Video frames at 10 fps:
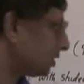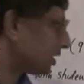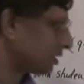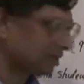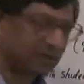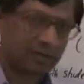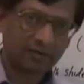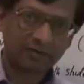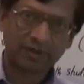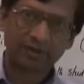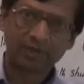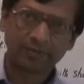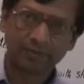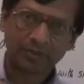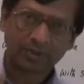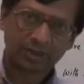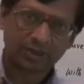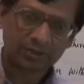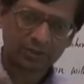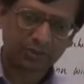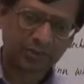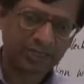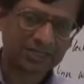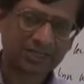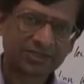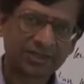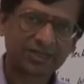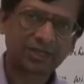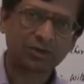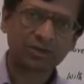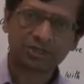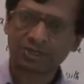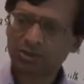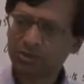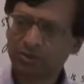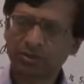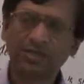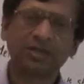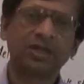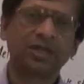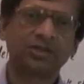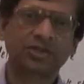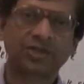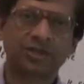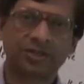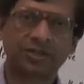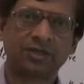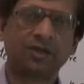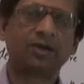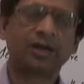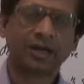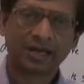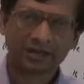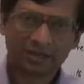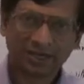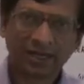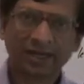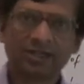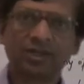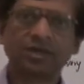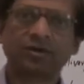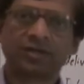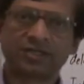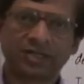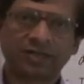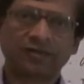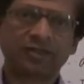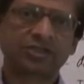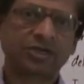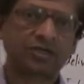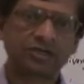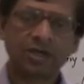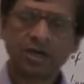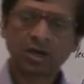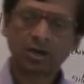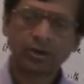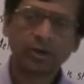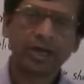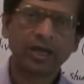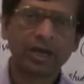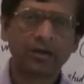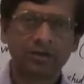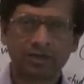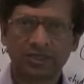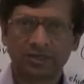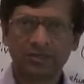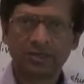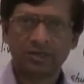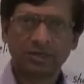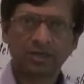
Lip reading: so that when the student is answering the question, the lecturers or a single lecturer or a set of lecturers are going around the